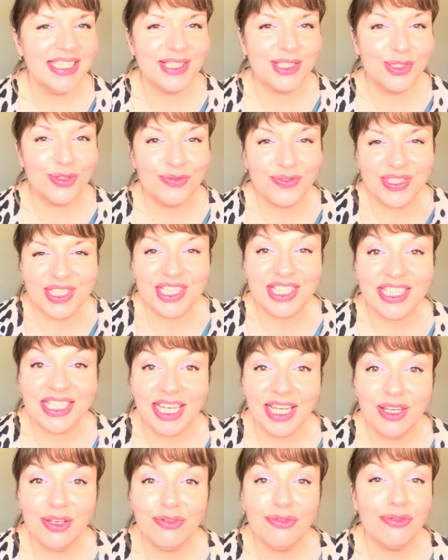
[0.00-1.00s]
sort of
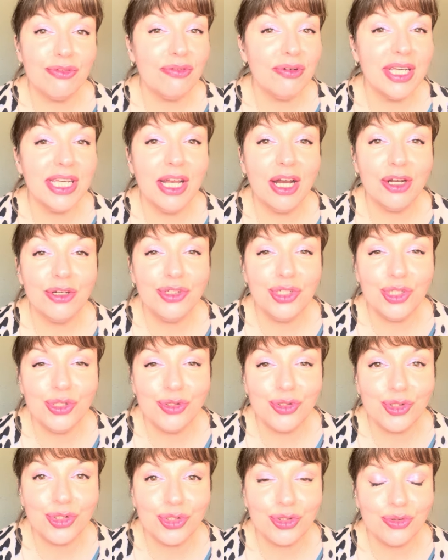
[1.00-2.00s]
savoury,
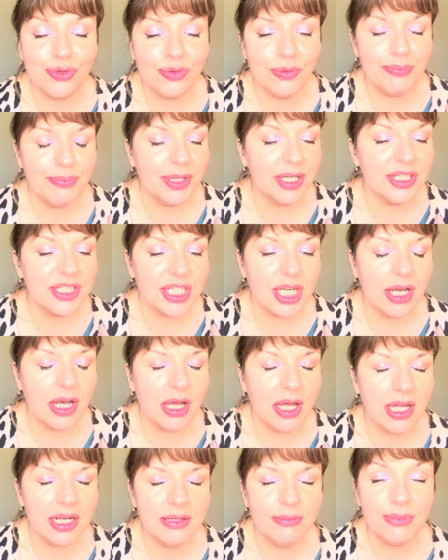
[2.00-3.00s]
unusual, but
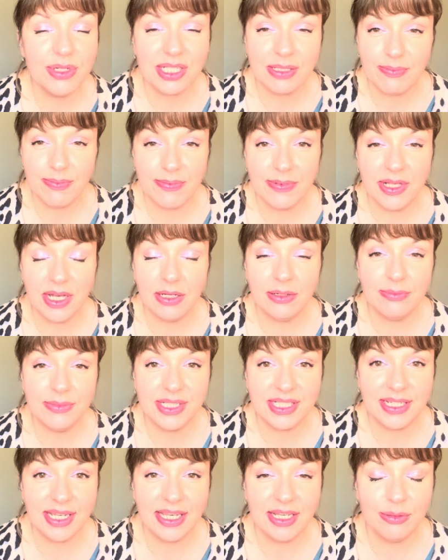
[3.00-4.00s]

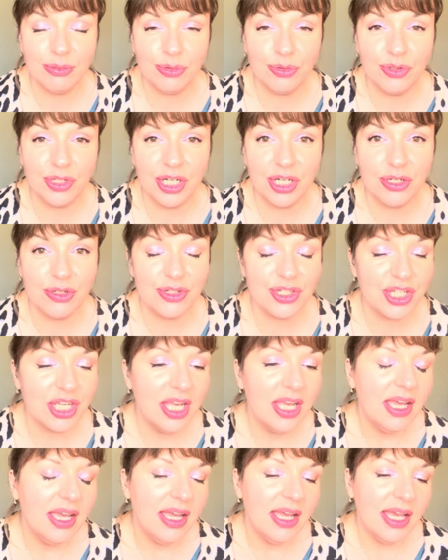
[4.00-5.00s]
unmistakable note.
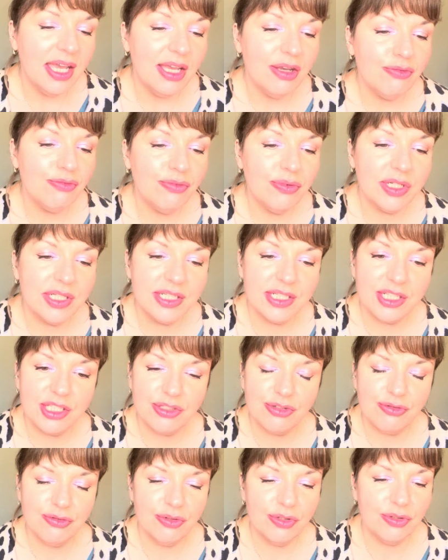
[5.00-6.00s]
It runs
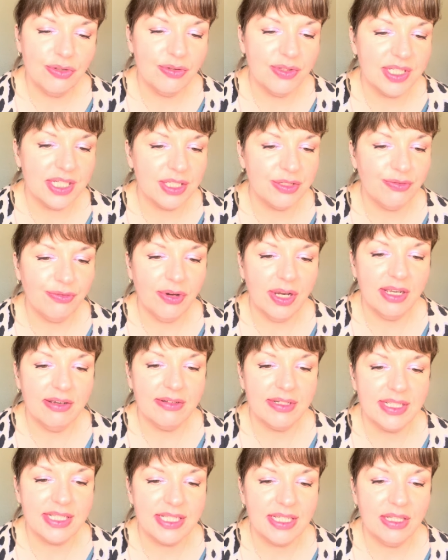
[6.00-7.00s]
through this
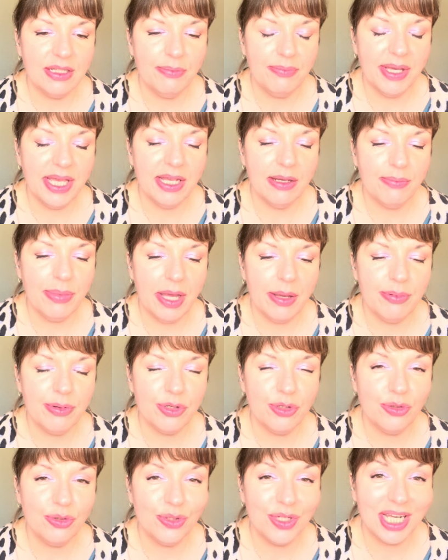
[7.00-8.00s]
fragrance, and the pink
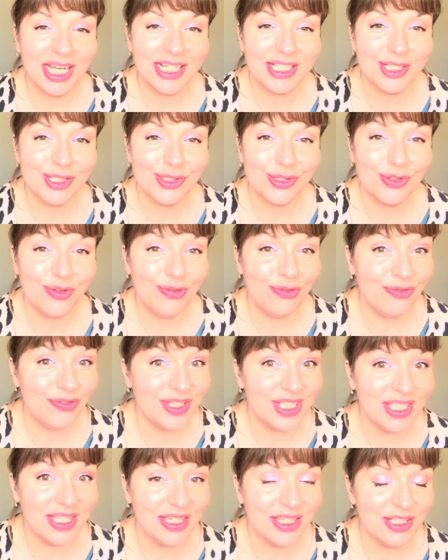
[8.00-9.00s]
peppercorn adds a sort of
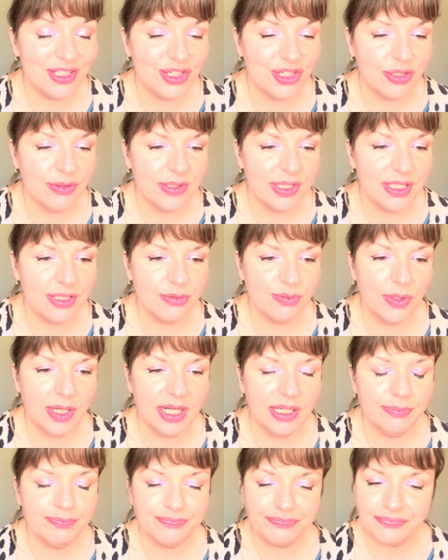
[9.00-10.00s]
fizziness to it as
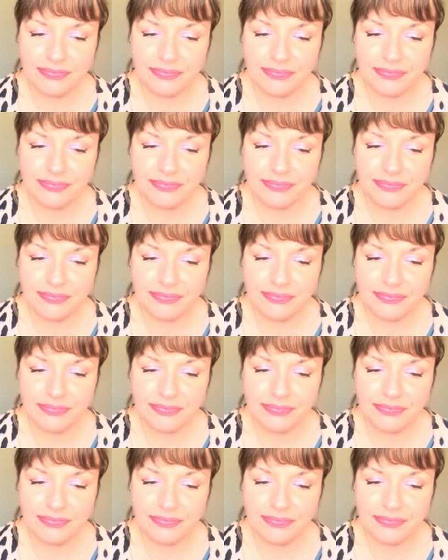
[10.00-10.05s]
well